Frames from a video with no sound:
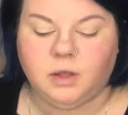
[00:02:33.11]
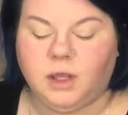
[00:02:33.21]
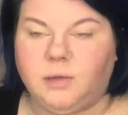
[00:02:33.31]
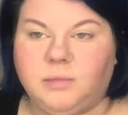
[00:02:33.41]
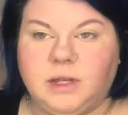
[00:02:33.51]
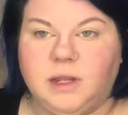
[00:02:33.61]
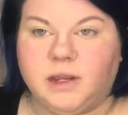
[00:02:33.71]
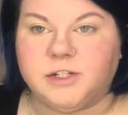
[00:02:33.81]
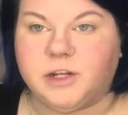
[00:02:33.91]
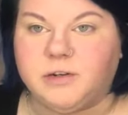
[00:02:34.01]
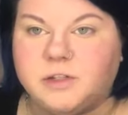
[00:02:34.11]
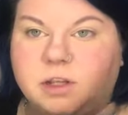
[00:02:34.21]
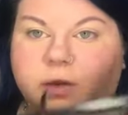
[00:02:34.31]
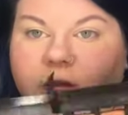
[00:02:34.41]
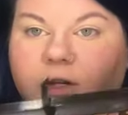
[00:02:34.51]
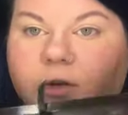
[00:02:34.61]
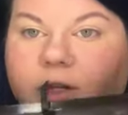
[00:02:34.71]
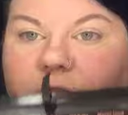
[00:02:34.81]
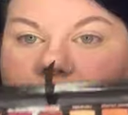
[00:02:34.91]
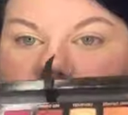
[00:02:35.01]
any eyeshadows that you add to
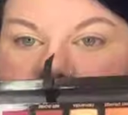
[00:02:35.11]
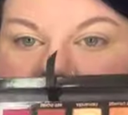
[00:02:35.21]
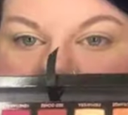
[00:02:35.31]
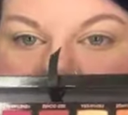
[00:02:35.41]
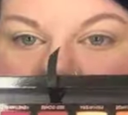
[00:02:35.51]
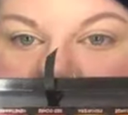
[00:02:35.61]
it. So I'm going to go